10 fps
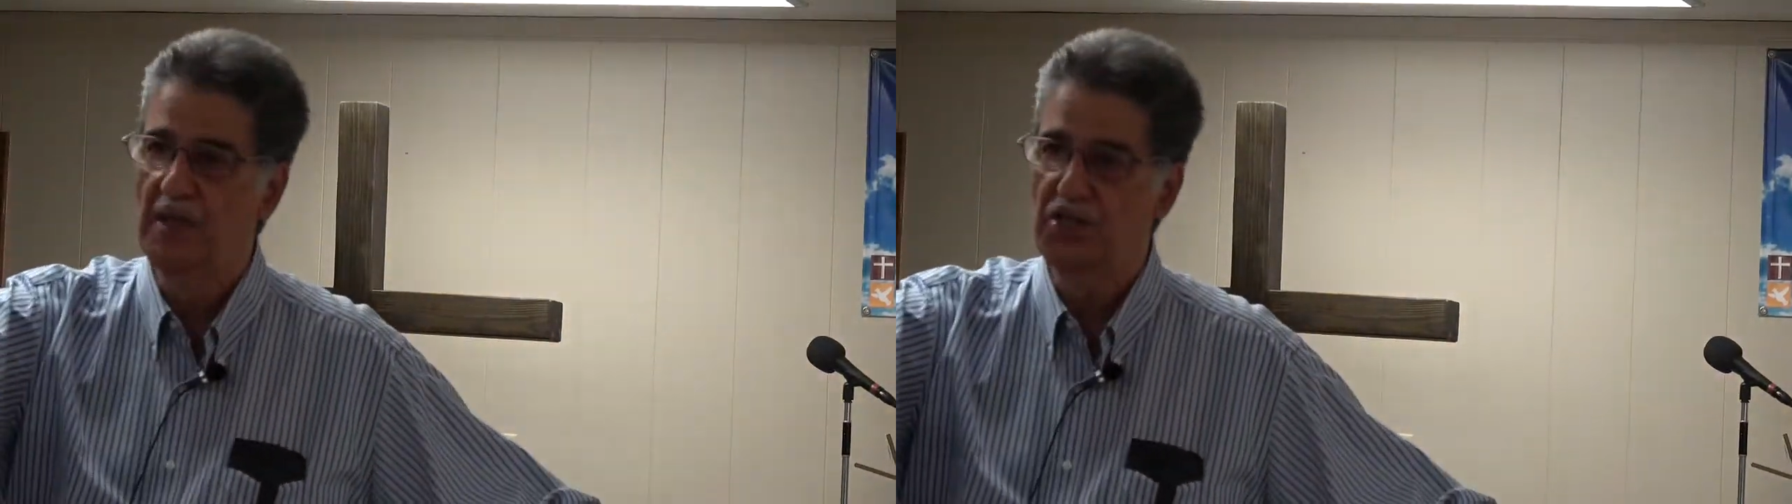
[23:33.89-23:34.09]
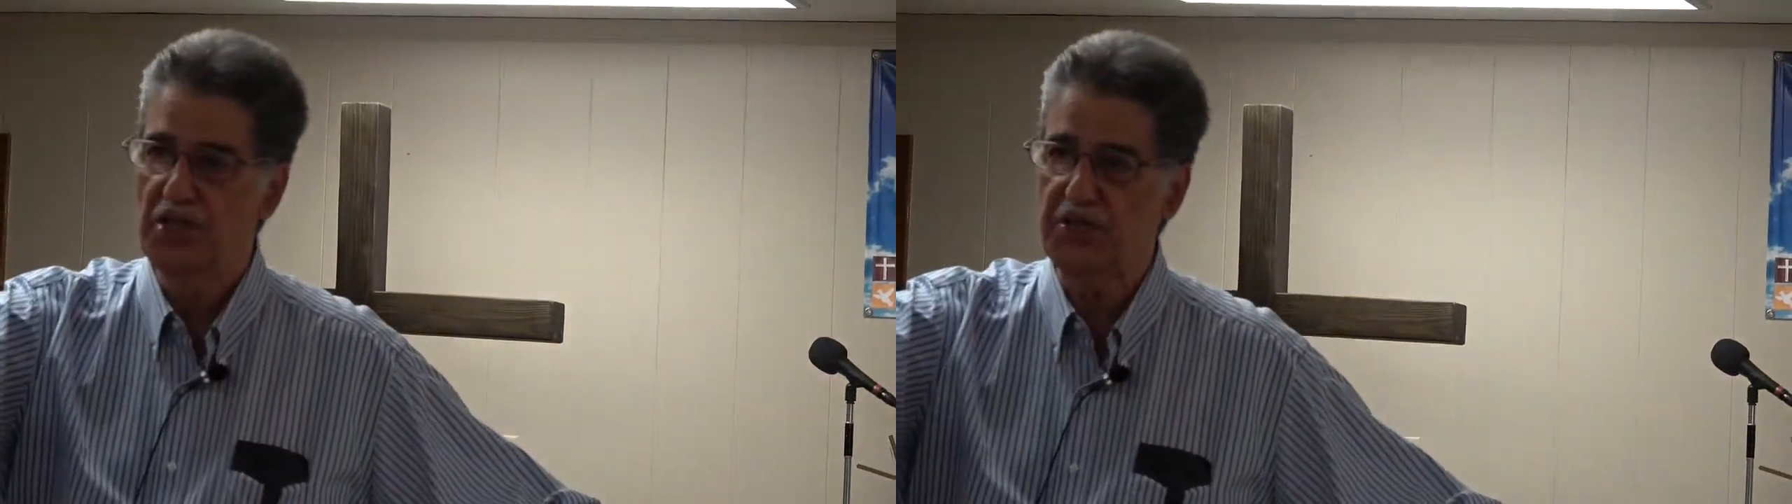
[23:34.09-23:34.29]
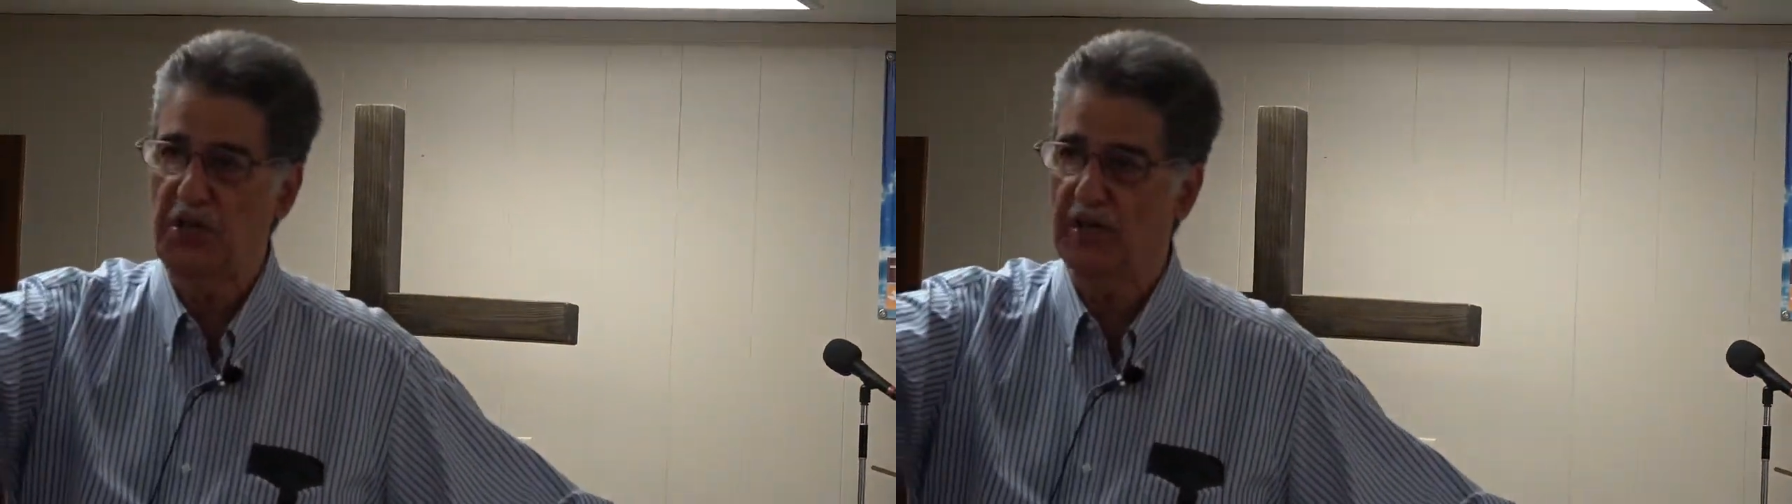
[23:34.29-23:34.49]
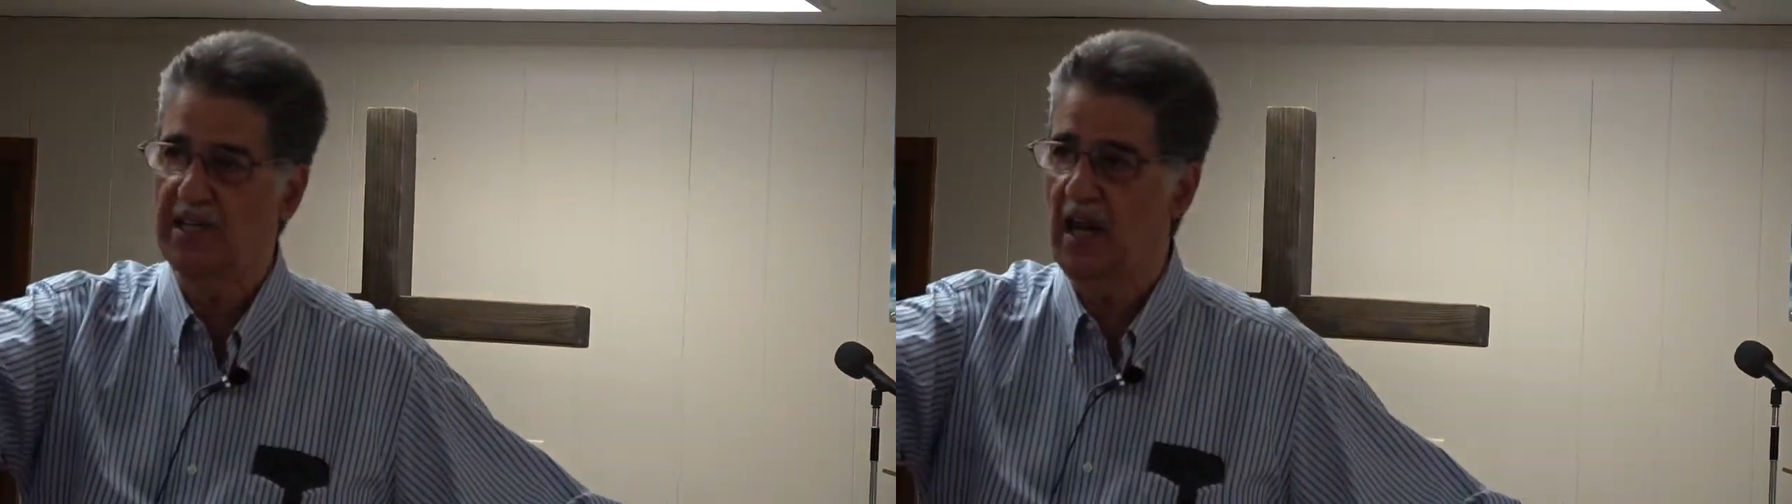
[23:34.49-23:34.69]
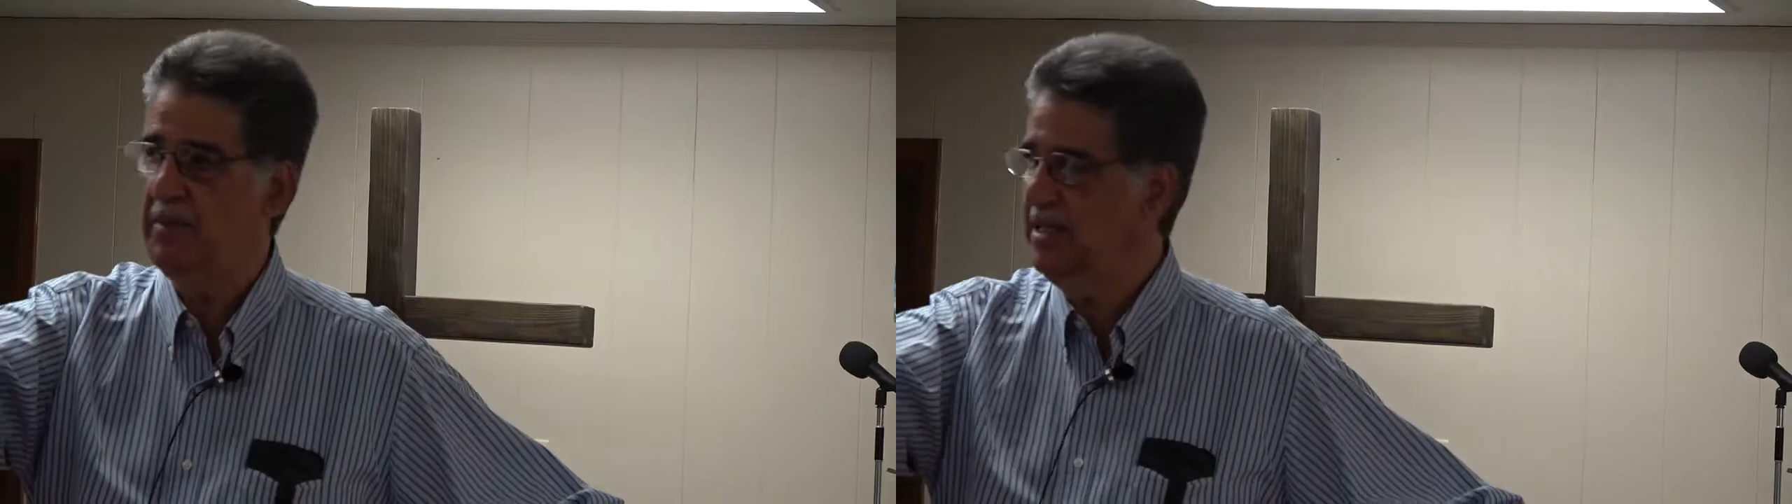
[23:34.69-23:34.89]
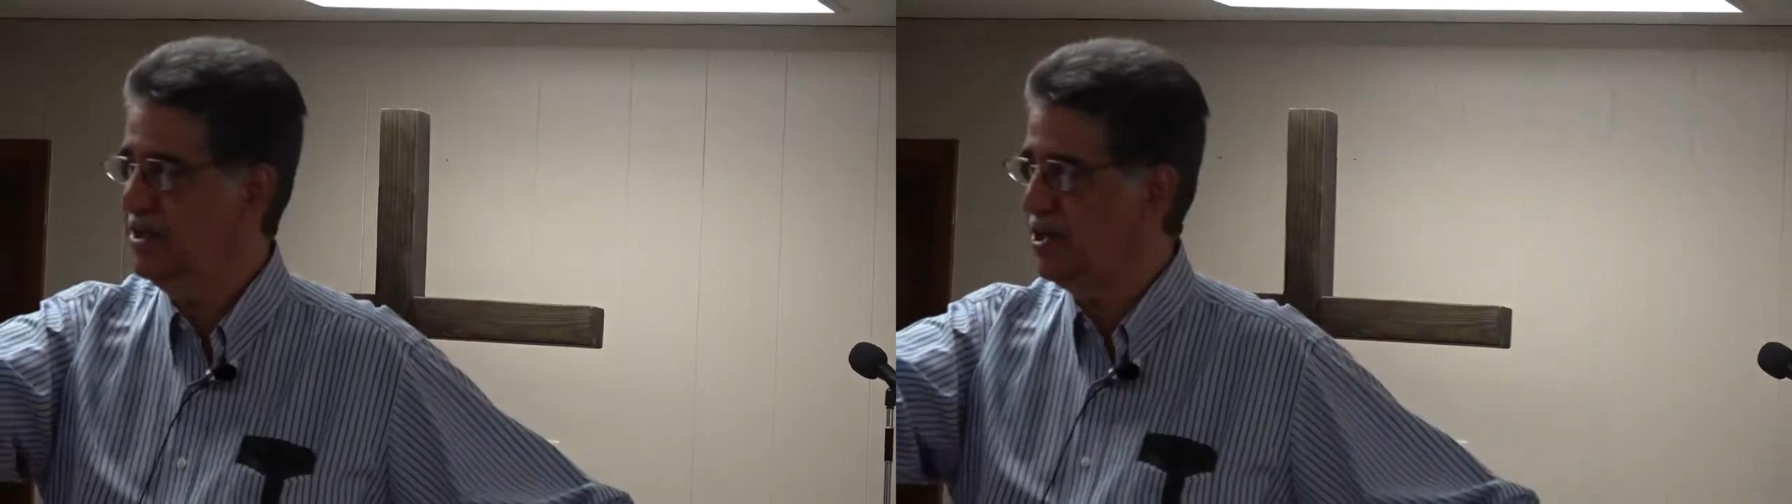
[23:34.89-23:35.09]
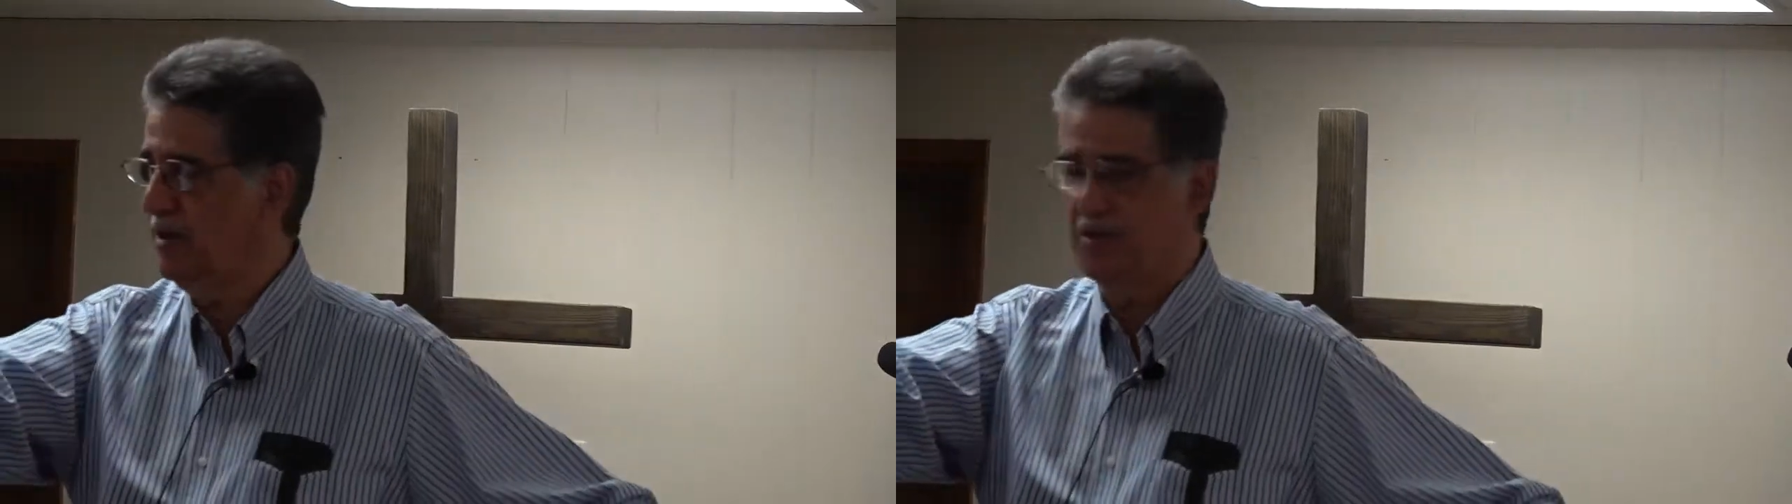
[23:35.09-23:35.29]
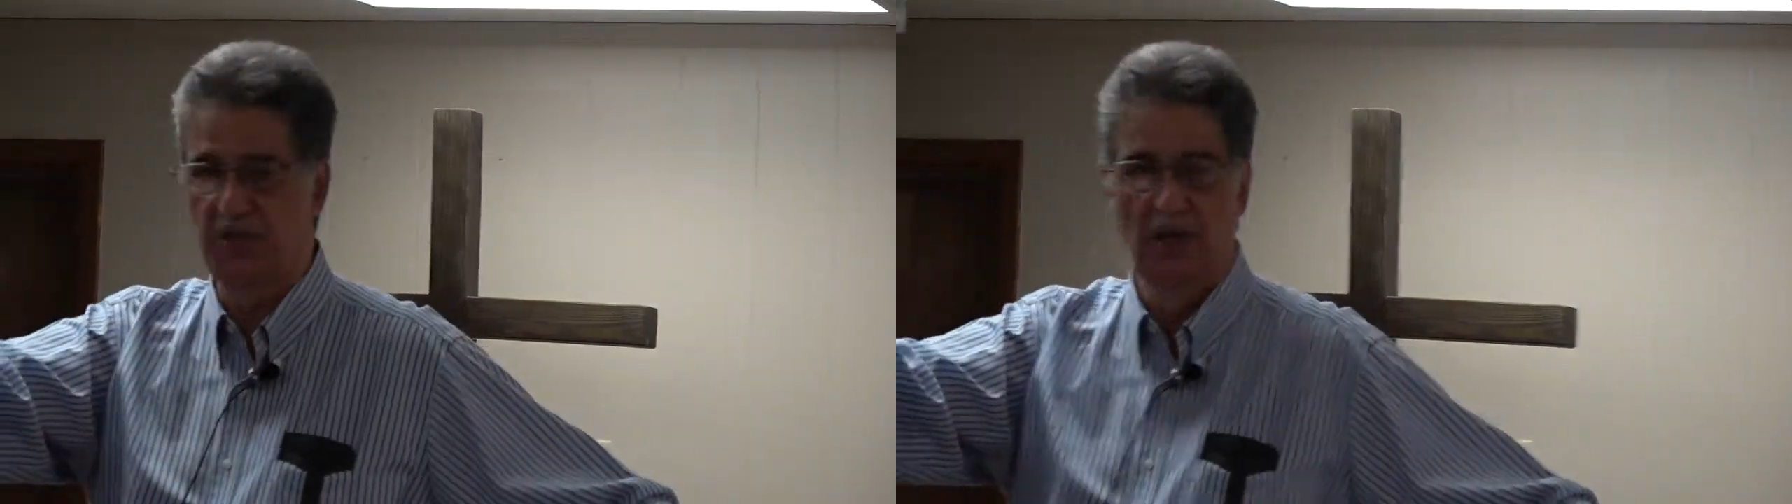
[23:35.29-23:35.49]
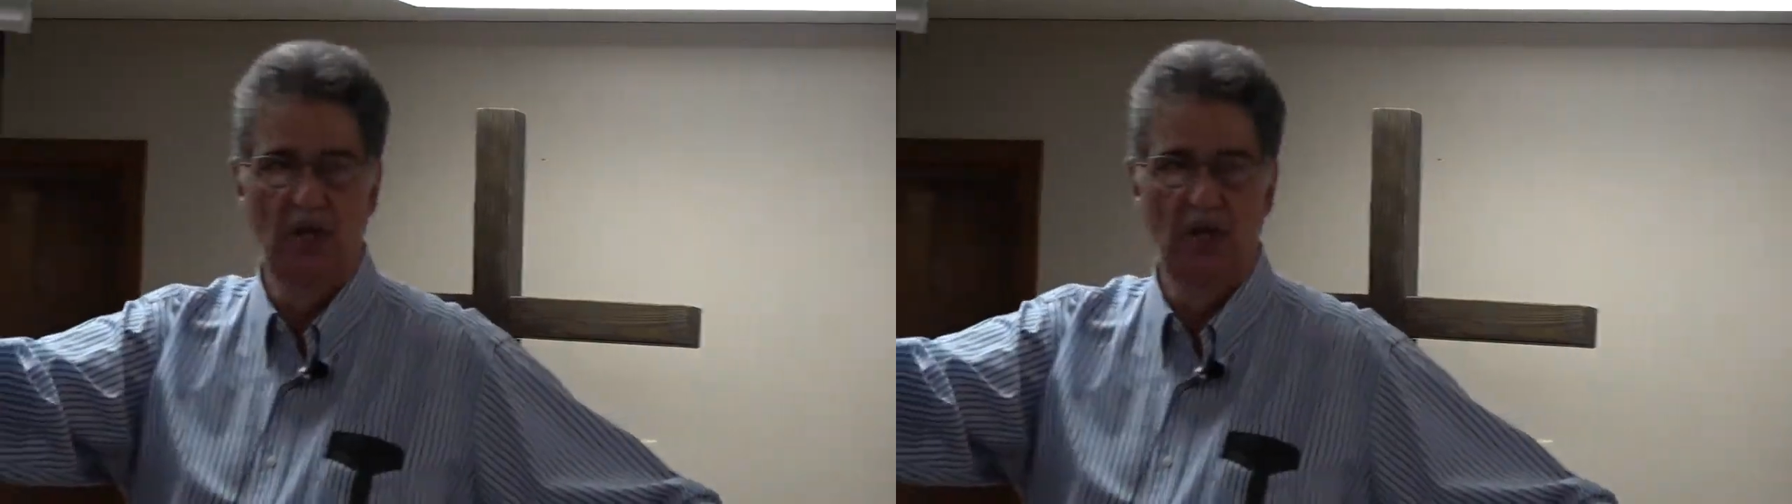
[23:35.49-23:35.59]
just started coming to church.